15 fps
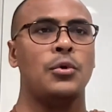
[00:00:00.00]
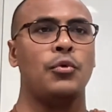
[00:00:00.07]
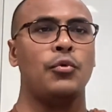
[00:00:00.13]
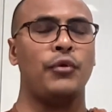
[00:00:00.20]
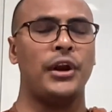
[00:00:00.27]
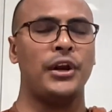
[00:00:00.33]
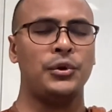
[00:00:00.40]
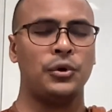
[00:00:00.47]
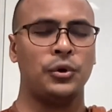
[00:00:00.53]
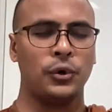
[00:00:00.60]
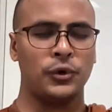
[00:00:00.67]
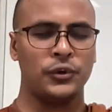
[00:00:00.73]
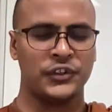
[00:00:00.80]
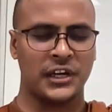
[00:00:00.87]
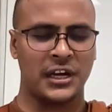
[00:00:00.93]
When you
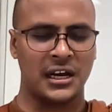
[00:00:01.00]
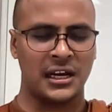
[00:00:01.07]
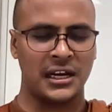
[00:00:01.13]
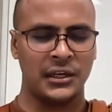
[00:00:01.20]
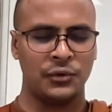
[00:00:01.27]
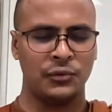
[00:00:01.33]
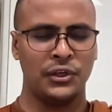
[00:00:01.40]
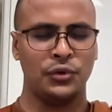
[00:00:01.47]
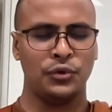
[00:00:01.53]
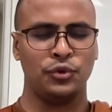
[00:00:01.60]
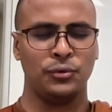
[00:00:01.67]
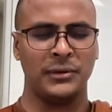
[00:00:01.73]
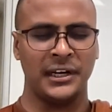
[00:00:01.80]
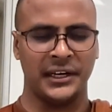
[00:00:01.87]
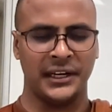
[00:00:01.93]
close eye, when you do
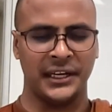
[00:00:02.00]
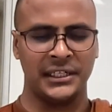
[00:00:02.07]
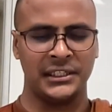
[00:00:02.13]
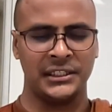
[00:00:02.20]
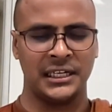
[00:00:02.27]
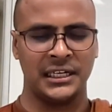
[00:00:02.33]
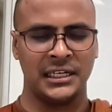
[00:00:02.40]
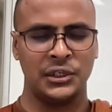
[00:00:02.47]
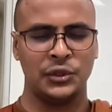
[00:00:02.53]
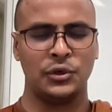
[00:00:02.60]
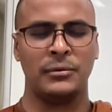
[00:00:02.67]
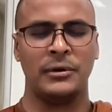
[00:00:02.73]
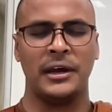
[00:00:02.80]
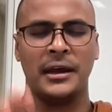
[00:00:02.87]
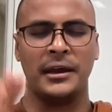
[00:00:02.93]
meditation,
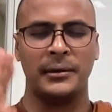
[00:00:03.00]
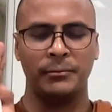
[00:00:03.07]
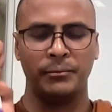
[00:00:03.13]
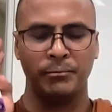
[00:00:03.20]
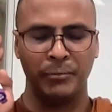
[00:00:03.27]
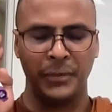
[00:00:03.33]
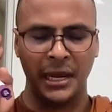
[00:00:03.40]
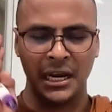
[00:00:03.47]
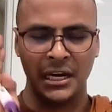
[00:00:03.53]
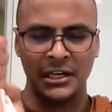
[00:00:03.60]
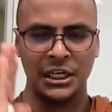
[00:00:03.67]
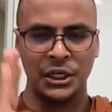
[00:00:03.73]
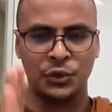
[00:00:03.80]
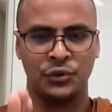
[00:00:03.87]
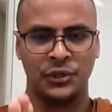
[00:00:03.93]
your main
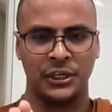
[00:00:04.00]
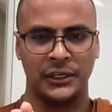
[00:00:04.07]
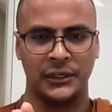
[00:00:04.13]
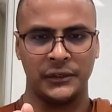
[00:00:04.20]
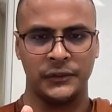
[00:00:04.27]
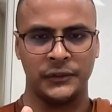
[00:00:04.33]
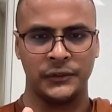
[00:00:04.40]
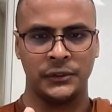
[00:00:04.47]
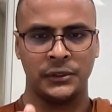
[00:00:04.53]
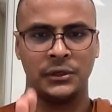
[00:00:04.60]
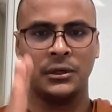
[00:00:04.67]
duty is